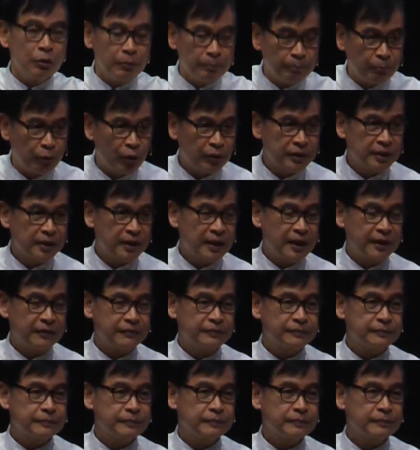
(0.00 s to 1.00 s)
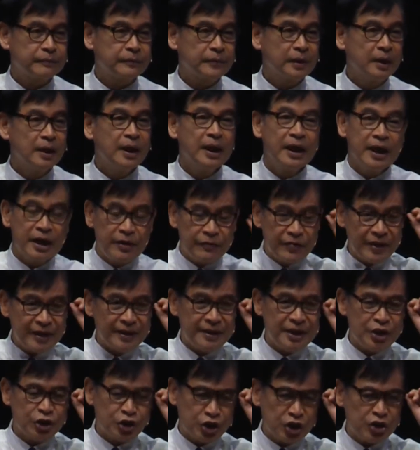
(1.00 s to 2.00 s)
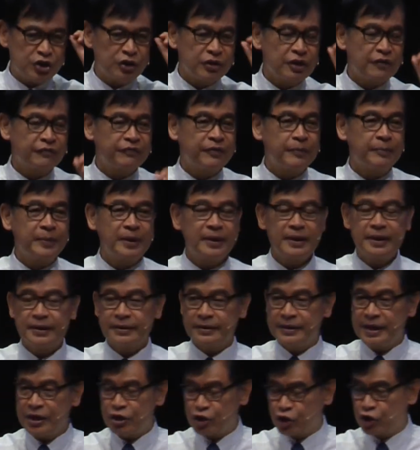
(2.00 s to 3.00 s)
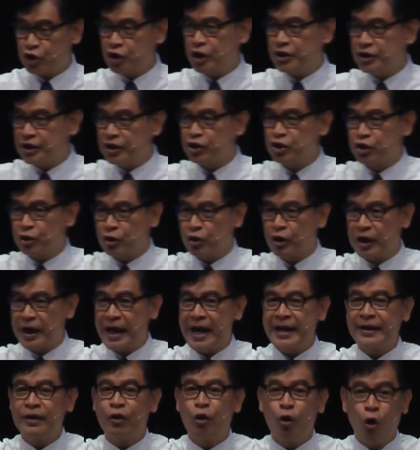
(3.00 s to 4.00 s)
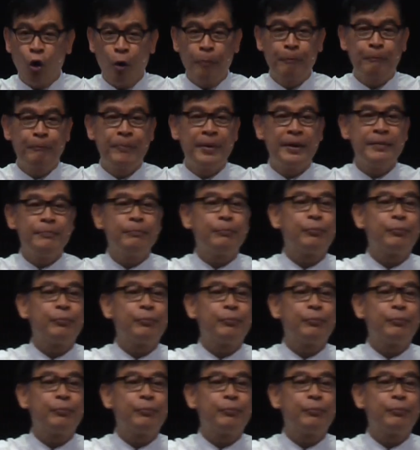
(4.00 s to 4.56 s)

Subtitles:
Body life. If in this church you're not familiar, this church is an open